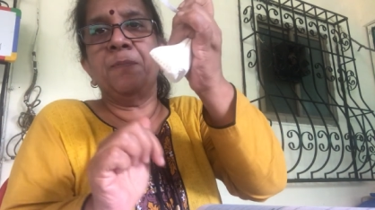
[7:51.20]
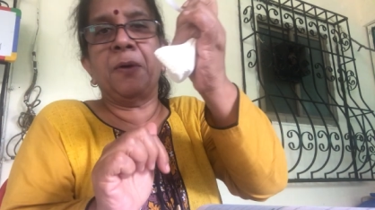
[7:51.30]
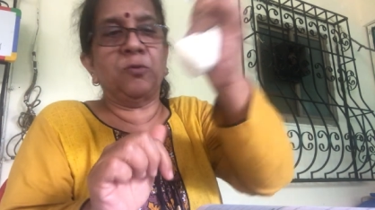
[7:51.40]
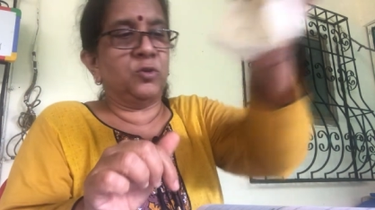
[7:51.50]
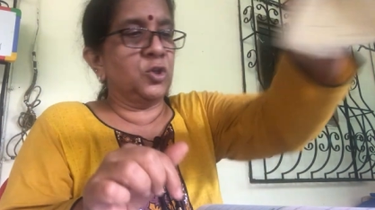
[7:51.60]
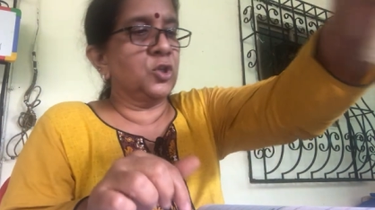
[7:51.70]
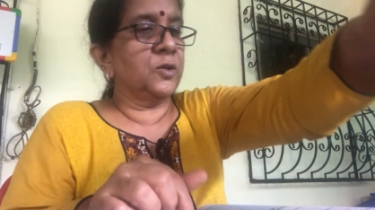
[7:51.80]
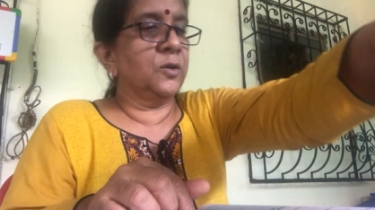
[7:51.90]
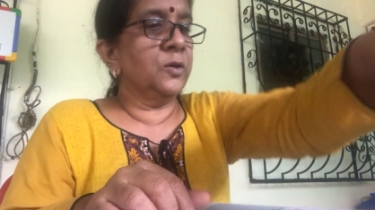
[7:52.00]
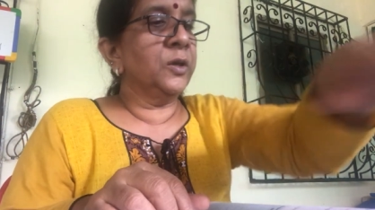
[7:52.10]
pouch
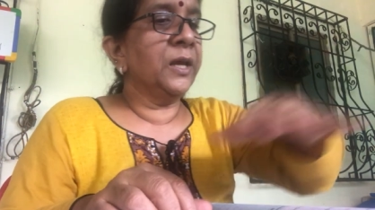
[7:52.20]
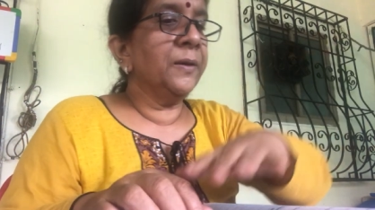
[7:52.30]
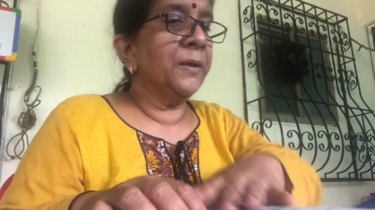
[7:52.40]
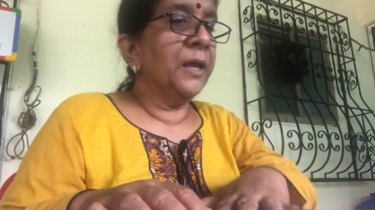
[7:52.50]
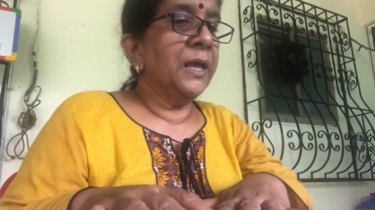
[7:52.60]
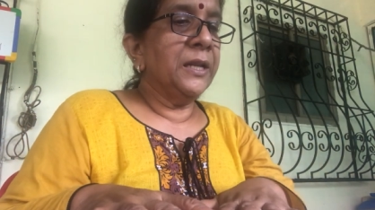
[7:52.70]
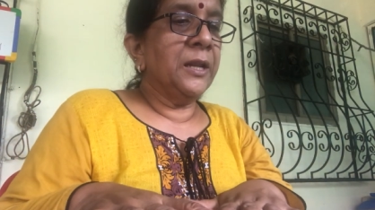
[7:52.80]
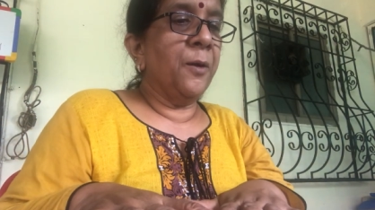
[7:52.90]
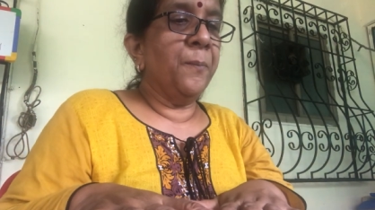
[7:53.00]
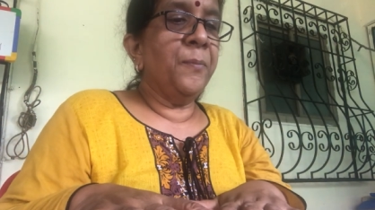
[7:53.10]
okay
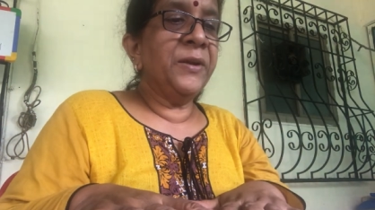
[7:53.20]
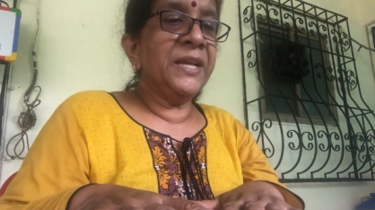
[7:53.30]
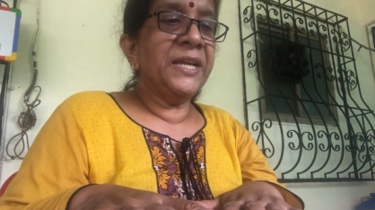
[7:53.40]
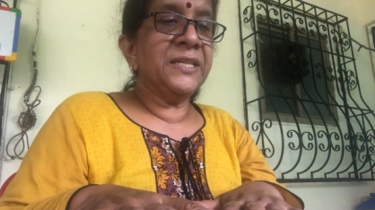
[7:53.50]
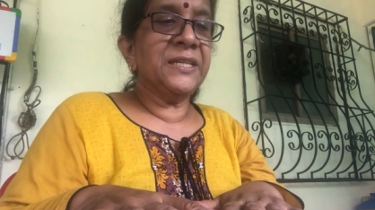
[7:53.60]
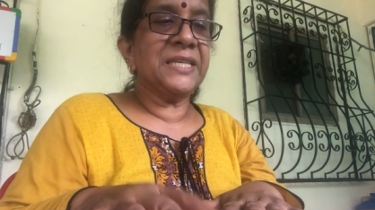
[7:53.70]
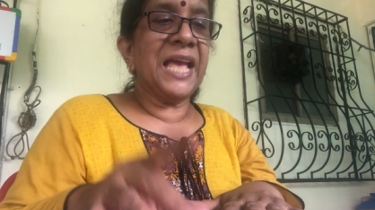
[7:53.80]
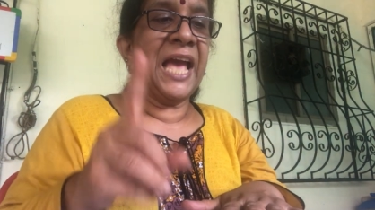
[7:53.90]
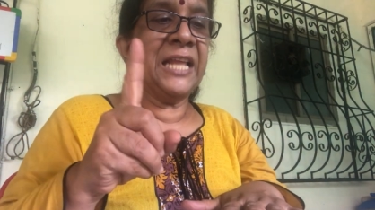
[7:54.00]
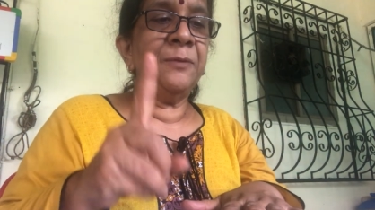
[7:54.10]
now predators
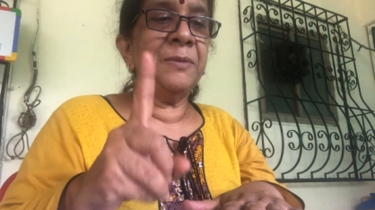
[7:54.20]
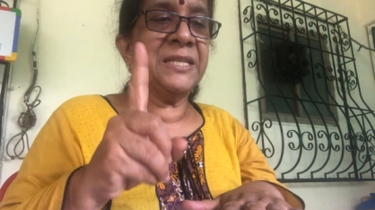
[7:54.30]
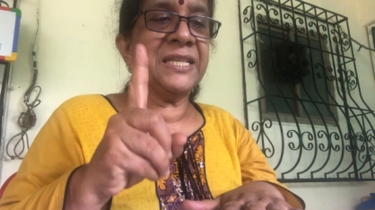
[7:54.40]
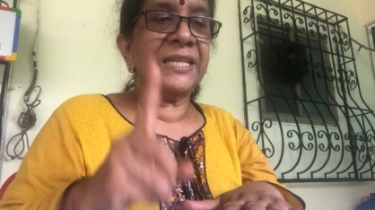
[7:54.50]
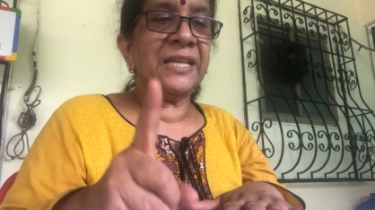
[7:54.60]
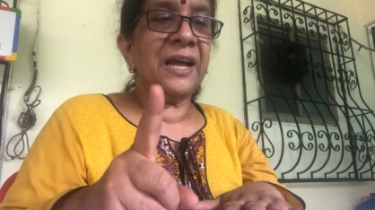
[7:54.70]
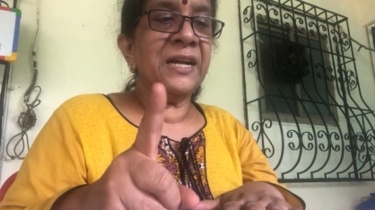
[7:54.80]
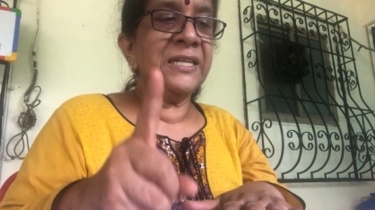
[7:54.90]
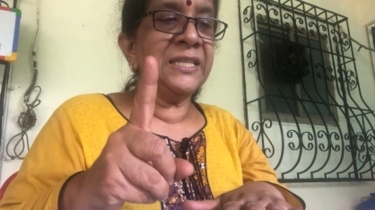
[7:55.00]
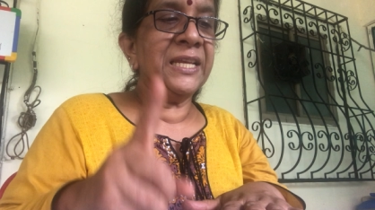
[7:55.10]
animals that
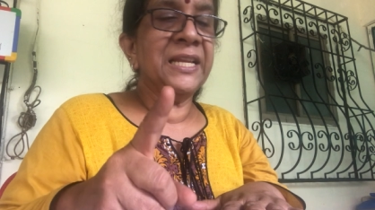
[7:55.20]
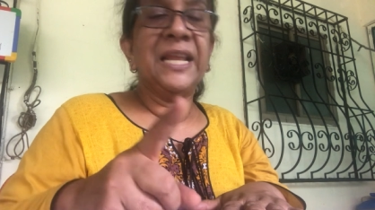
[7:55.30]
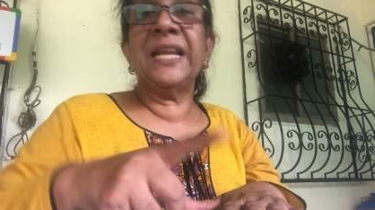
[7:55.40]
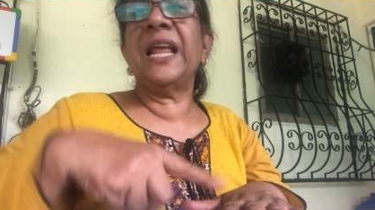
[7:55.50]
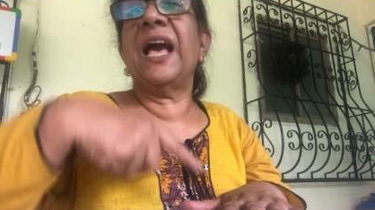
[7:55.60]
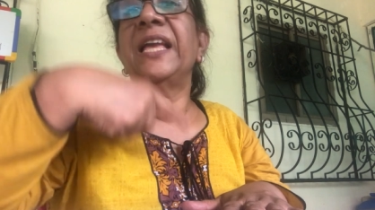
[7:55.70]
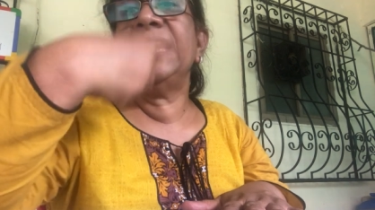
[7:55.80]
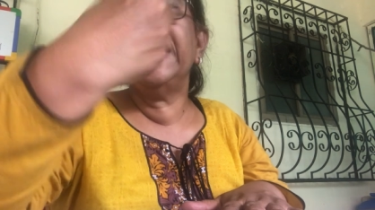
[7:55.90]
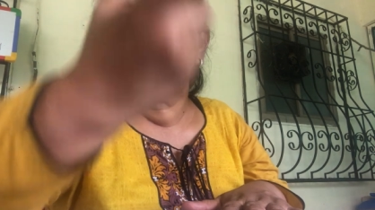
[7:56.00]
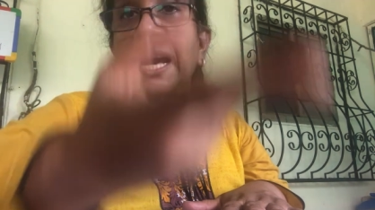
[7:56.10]
hunt kill and
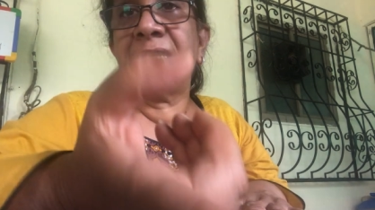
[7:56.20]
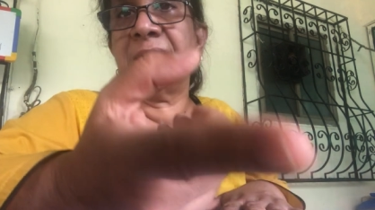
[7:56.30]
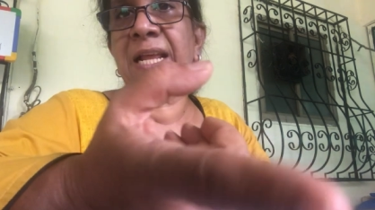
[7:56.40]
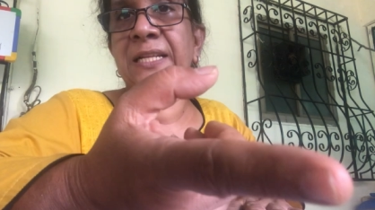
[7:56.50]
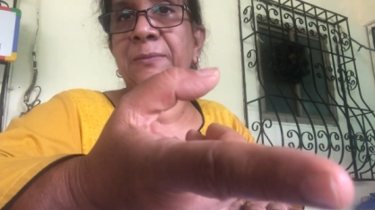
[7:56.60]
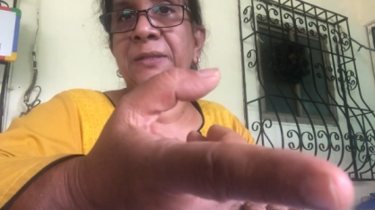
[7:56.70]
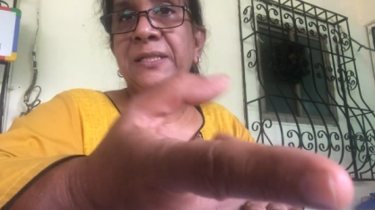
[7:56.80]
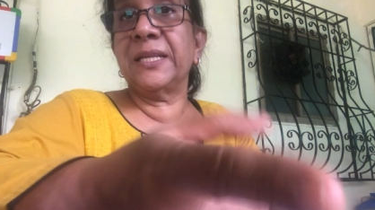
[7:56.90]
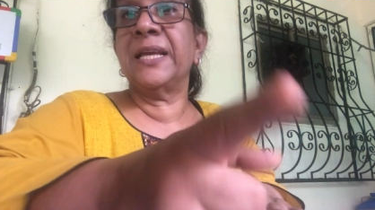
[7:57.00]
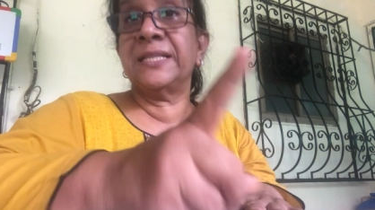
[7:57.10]
eat other
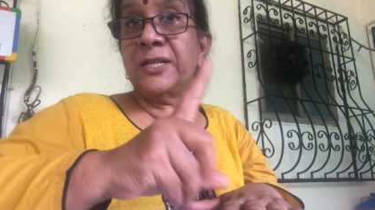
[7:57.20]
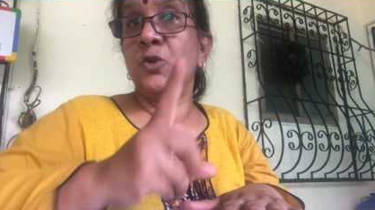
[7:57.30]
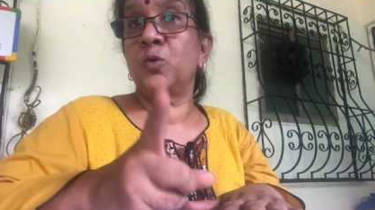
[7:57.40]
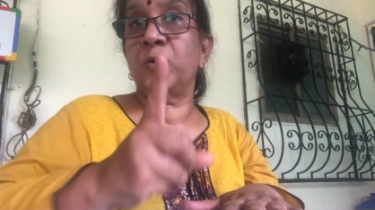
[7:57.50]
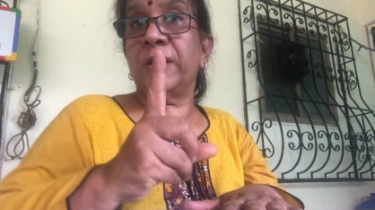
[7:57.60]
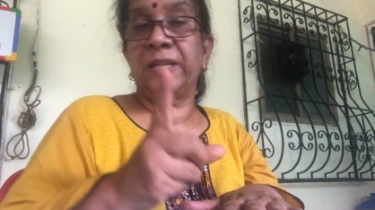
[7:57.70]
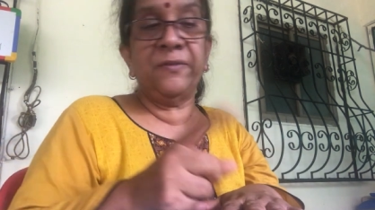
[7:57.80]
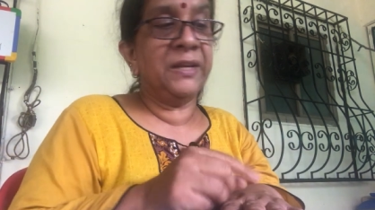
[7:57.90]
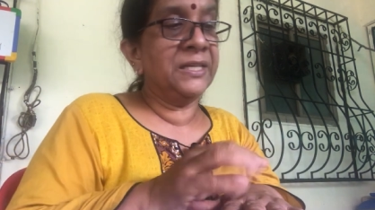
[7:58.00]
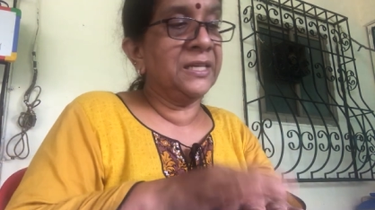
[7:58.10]
animals as i told you i give
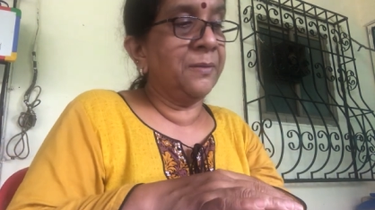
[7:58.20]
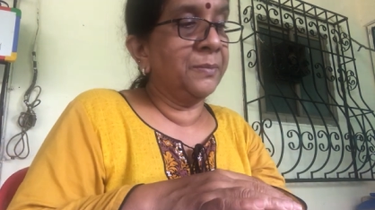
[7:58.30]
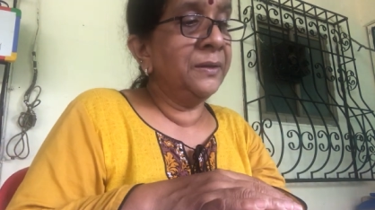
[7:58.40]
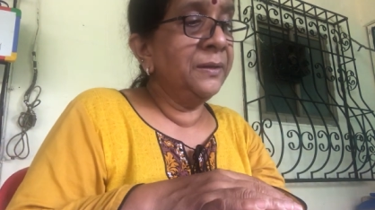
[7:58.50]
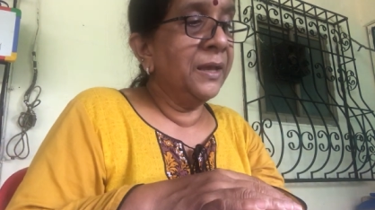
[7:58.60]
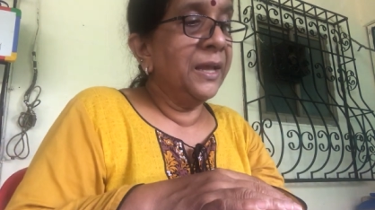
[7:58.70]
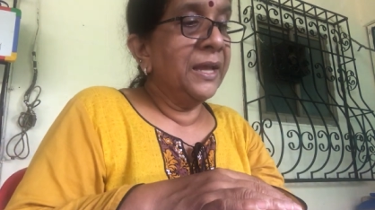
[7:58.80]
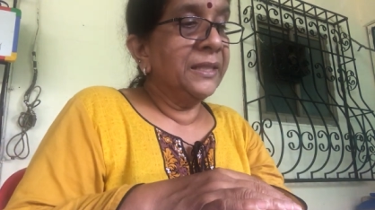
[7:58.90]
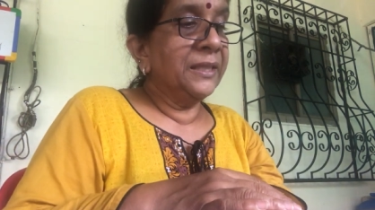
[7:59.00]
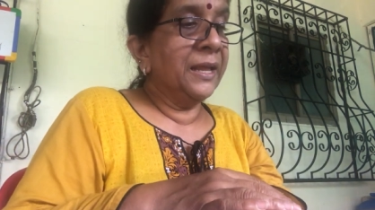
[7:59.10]
an example
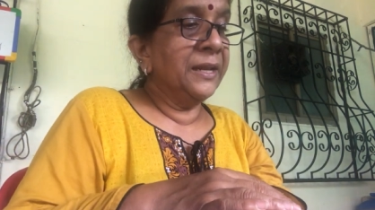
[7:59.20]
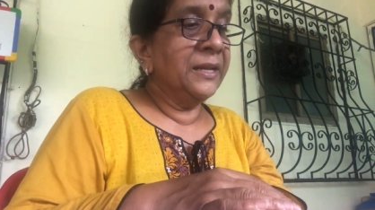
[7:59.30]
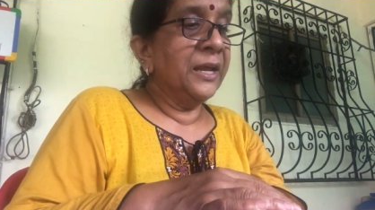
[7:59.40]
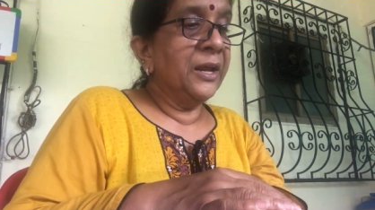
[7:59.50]
then